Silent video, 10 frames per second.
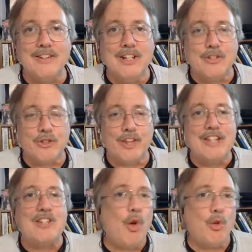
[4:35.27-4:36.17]
So they
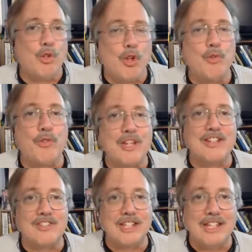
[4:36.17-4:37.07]
total those things
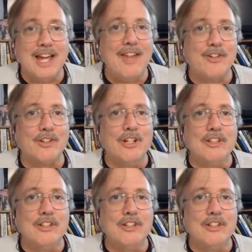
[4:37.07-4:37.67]
together